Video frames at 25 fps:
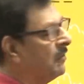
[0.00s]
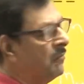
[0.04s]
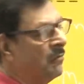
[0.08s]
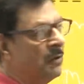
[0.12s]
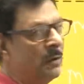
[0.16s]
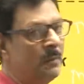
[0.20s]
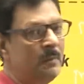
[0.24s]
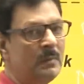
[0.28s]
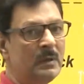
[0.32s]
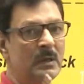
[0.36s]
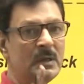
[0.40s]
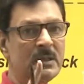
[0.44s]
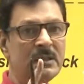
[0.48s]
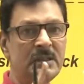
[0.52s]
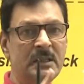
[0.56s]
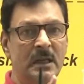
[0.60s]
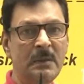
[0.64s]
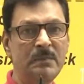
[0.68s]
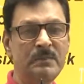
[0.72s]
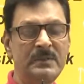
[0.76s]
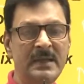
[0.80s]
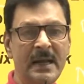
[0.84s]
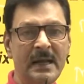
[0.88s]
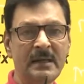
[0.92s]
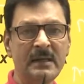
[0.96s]
verb.
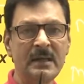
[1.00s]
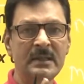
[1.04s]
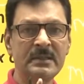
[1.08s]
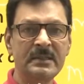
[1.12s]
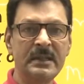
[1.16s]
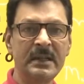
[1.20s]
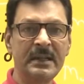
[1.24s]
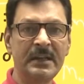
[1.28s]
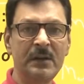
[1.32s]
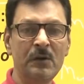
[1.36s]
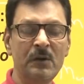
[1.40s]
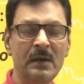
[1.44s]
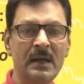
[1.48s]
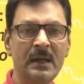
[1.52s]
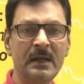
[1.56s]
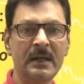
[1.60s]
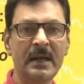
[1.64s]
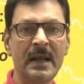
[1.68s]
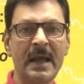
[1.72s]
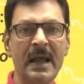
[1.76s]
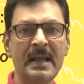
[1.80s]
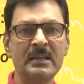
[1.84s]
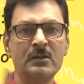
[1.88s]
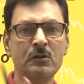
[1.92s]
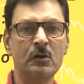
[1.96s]
Subject singular,
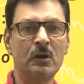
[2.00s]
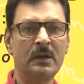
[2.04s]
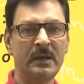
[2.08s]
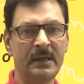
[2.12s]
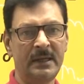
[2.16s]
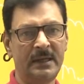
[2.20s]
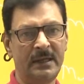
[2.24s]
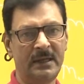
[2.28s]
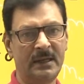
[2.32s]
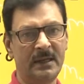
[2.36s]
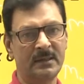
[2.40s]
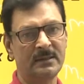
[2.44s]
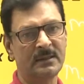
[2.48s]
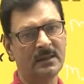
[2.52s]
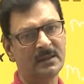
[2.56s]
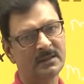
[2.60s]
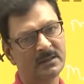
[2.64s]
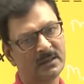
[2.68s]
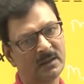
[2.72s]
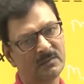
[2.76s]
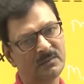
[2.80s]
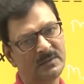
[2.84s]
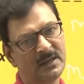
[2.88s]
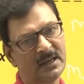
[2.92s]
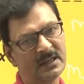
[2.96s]
S or ES.
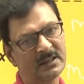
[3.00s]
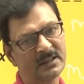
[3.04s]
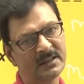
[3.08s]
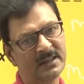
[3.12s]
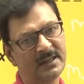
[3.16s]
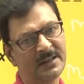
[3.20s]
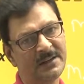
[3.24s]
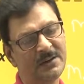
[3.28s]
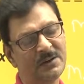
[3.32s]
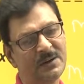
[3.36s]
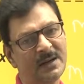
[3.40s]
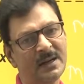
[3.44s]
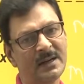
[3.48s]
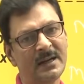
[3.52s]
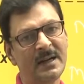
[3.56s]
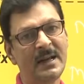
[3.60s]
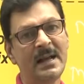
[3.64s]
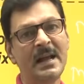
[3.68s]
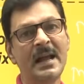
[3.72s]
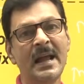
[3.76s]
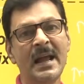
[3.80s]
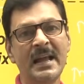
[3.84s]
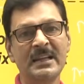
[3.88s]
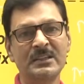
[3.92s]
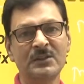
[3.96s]
Subject singular,
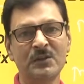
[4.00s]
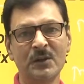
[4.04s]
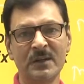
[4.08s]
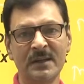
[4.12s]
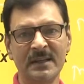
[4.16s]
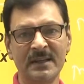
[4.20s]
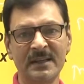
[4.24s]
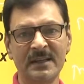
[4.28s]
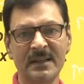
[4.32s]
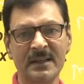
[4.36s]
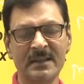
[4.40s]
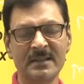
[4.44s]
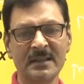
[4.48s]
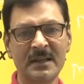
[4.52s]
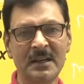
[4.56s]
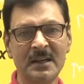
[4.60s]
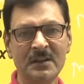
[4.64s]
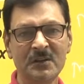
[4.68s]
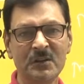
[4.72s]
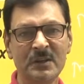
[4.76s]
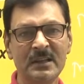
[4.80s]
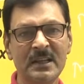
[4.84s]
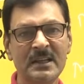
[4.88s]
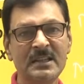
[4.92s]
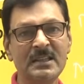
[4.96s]
S or ES.
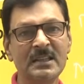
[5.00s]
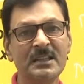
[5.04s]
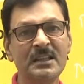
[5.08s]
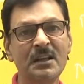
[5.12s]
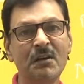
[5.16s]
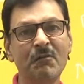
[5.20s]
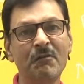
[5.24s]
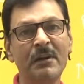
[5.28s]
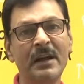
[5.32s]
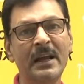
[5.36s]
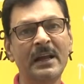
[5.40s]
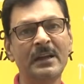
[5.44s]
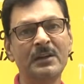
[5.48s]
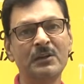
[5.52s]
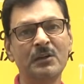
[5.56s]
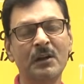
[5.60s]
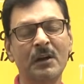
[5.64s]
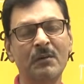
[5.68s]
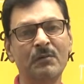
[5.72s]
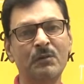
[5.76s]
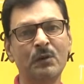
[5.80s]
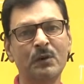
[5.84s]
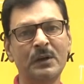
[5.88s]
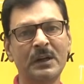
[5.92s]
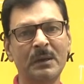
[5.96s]
So, this is the way you
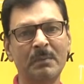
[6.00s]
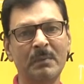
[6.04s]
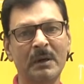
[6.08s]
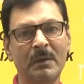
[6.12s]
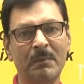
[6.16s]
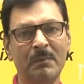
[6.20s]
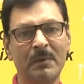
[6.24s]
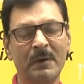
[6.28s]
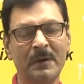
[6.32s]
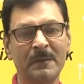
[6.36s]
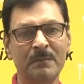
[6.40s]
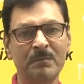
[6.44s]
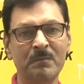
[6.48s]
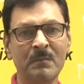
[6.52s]
have to remember.